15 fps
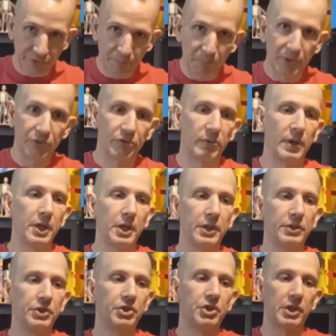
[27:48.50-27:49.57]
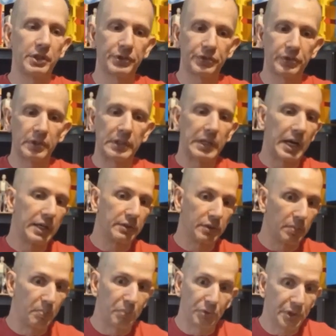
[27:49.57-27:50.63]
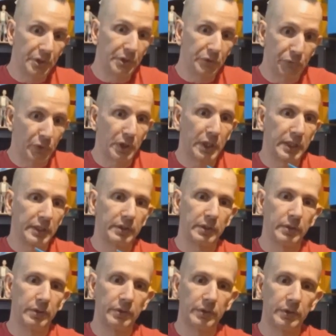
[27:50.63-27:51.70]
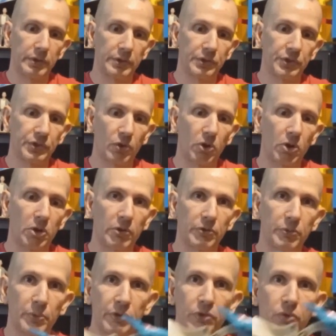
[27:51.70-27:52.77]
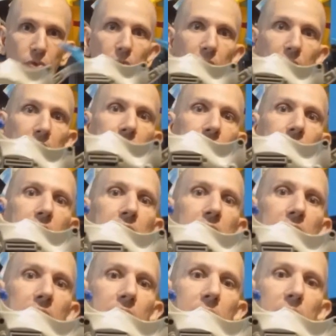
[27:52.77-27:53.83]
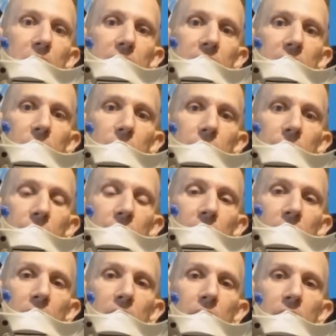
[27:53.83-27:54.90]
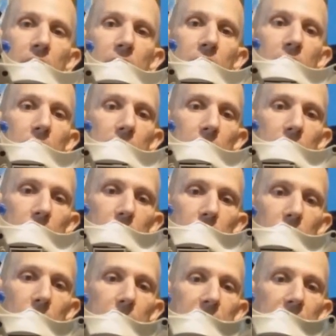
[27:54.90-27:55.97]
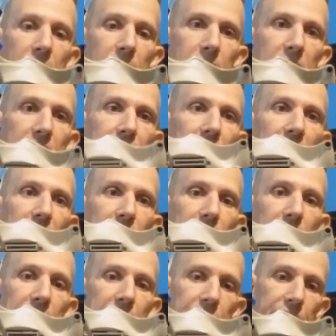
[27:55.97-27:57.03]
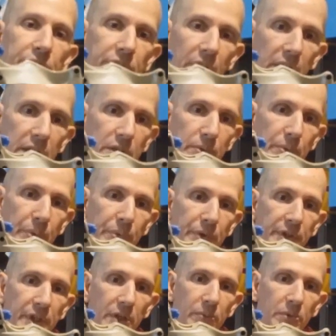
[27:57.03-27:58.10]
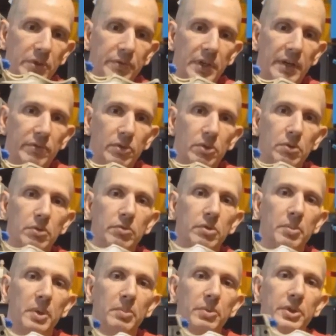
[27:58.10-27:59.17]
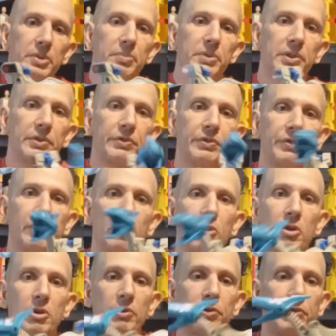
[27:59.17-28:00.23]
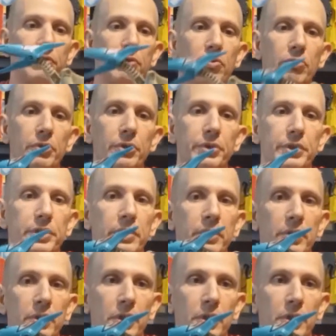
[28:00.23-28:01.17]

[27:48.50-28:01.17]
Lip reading: spins around in his chest, and I completely forgot that Starriers was a toy line that I had and played with growing up. And if not for this, I don't think I would have ever remembered it, because Starriers is a really